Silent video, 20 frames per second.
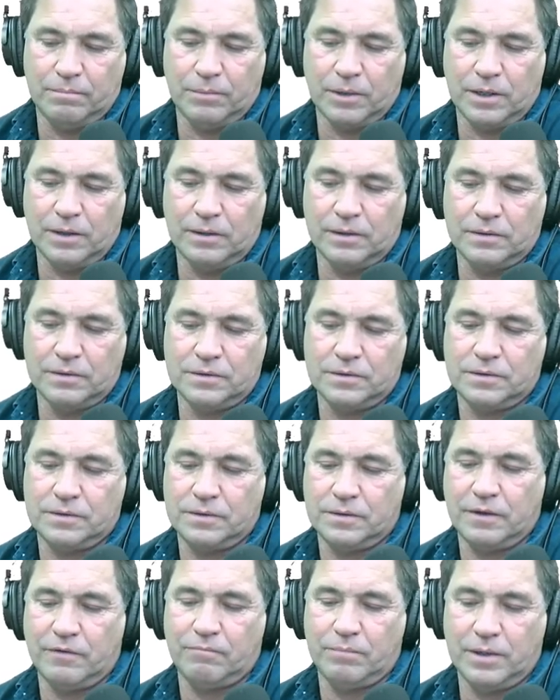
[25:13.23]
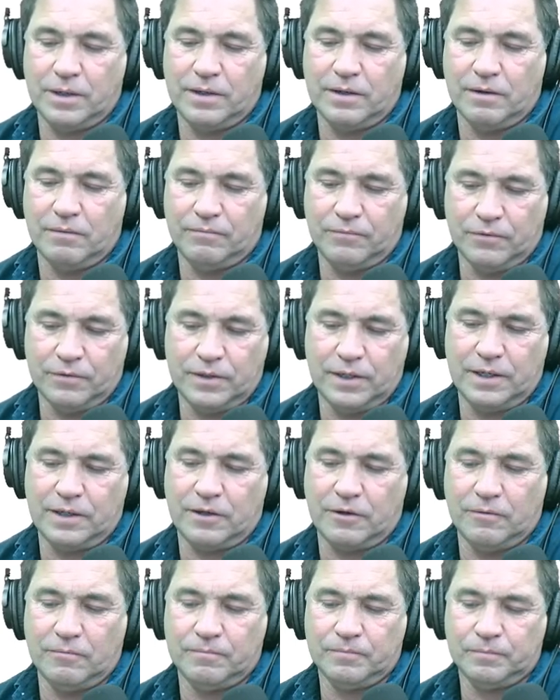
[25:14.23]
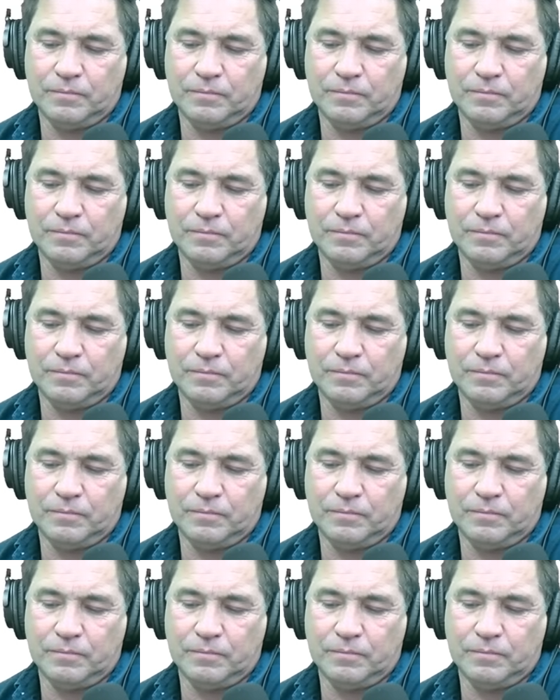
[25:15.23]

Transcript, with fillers: Mala's have been helpful. Thank you.